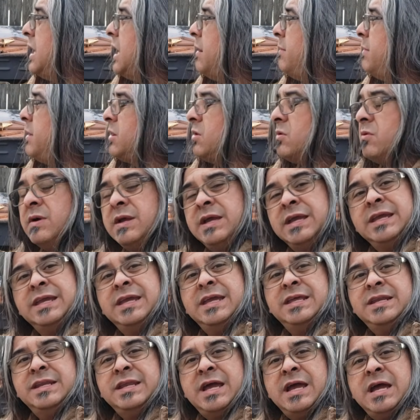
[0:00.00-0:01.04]
I'm going to go ahead and
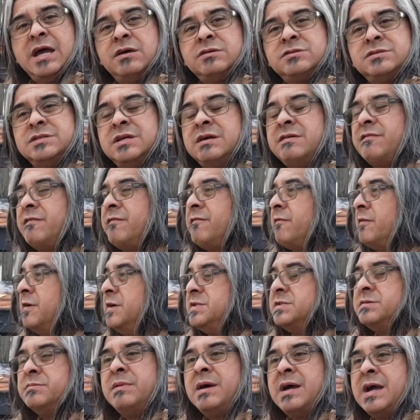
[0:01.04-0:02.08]
get in the house because I'm
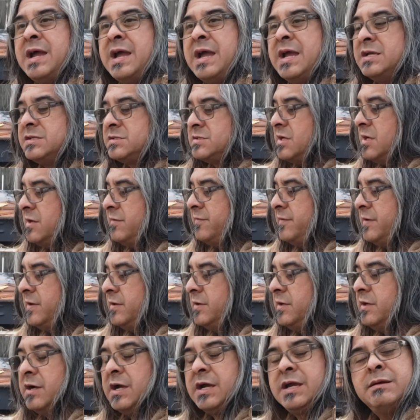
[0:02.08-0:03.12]
freezing my ass off
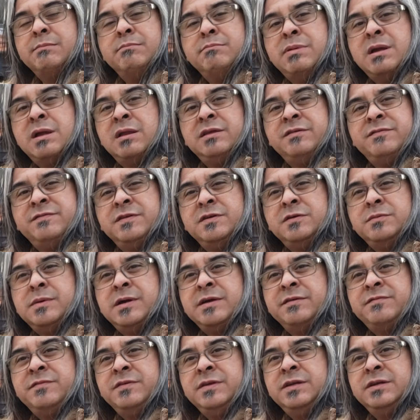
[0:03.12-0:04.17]
out here. I can barely feel
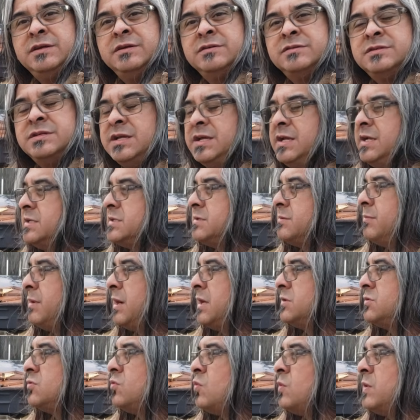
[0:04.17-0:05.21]
my fingers. It's
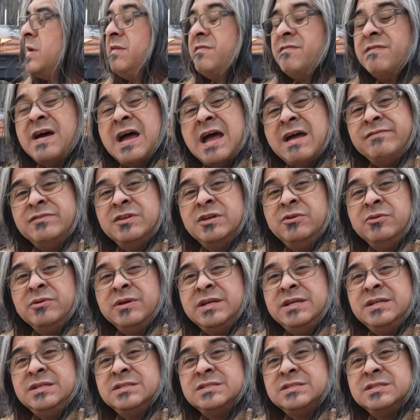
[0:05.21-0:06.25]
about 25
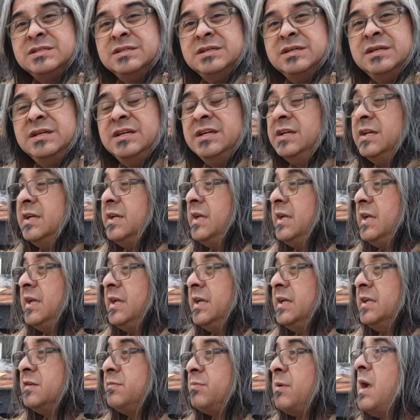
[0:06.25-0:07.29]
degrees,
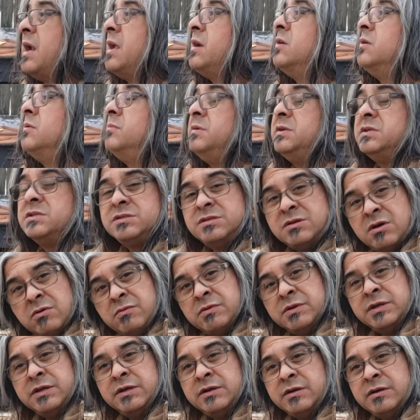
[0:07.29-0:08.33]
and it's probably going to be
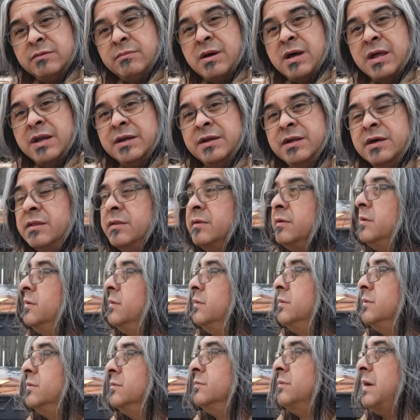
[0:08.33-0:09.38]
snowing here in about
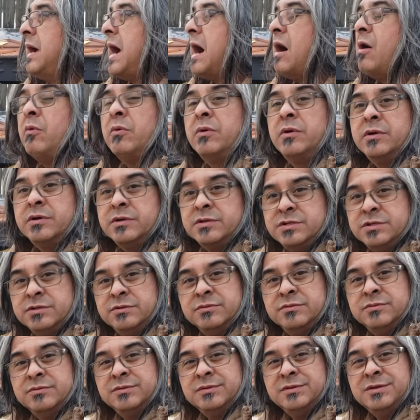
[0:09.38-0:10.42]
another hour or
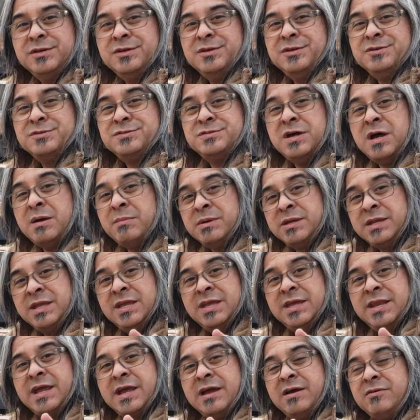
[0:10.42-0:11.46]
two. So I'm going to
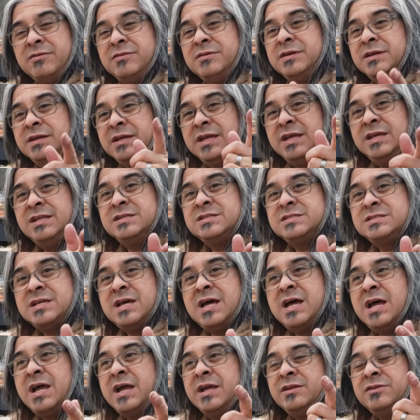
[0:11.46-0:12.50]
get out, get
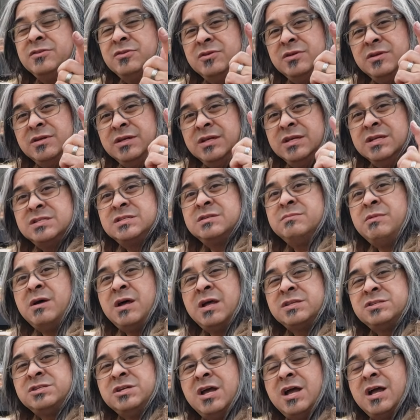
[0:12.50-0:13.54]
inside, get some
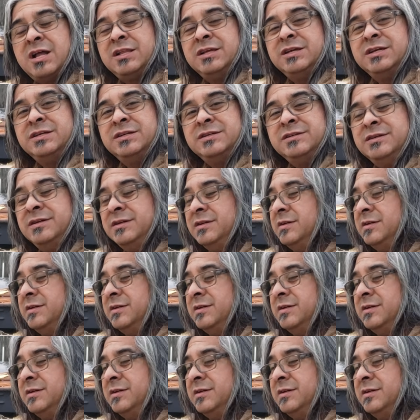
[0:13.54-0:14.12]
hot chocolate,